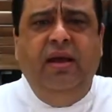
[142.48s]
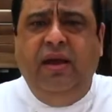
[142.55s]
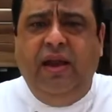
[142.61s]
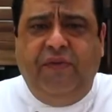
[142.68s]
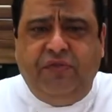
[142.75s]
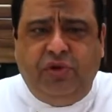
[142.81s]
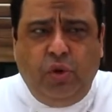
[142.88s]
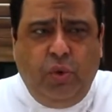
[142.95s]

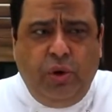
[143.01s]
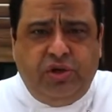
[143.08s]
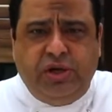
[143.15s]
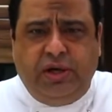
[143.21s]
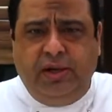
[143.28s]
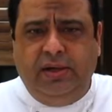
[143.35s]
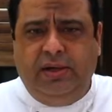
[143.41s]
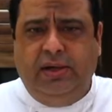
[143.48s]
leftover
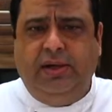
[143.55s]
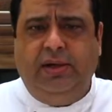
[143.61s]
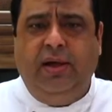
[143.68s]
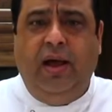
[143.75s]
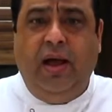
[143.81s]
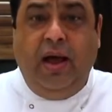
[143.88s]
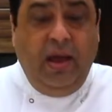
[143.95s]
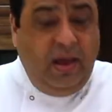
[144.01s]
chicken
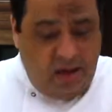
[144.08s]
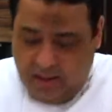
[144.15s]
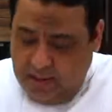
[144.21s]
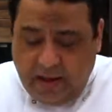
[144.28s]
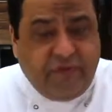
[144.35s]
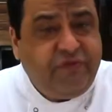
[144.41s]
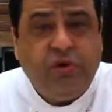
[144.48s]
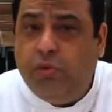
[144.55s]
tikka,
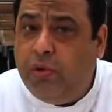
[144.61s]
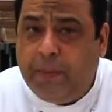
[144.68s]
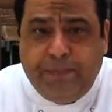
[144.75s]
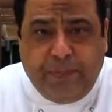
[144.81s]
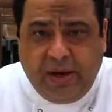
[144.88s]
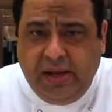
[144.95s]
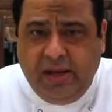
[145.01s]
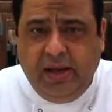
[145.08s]
leftover
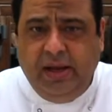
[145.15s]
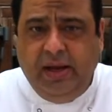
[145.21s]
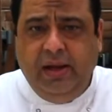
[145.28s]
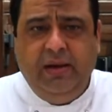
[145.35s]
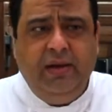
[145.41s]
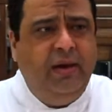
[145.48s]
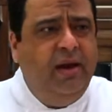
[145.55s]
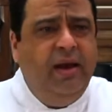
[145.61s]

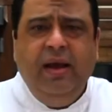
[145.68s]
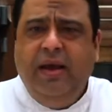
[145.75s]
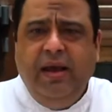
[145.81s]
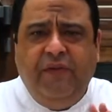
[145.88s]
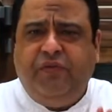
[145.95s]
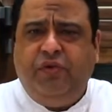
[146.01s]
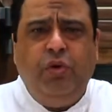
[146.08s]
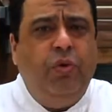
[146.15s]
paneer,
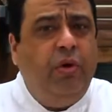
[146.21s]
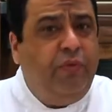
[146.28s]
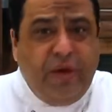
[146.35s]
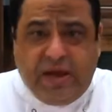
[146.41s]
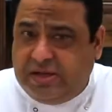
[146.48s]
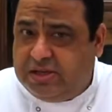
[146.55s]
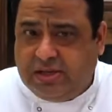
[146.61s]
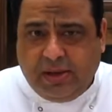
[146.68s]
leftover
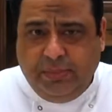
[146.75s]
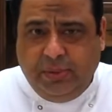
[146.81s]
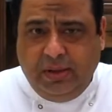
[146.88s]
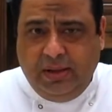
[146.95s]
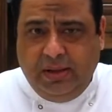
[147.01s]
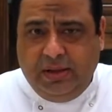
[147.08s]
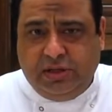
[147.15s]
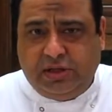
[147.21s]

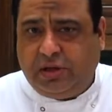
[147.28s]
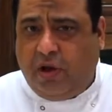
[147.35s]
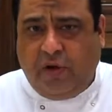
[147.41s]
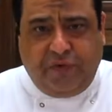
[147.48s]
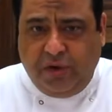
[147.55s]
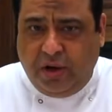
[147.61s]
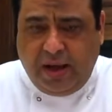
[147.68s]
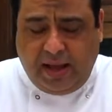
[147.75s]
vegetables
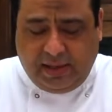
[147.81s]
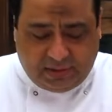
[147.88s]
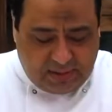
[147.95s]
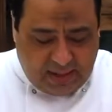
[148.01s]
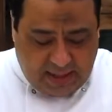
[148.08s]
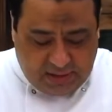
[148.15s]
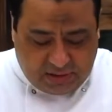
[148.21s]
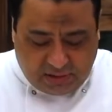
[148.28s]
of your last
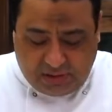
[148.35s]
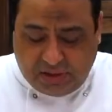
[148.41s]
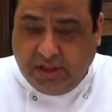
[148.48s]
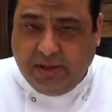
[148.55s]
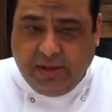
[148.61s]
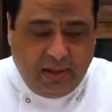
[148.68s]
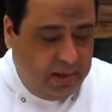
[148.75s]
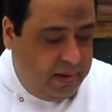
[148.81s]
night's
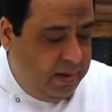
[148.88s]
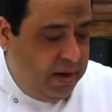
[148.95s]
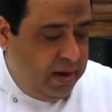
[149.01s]
dinner.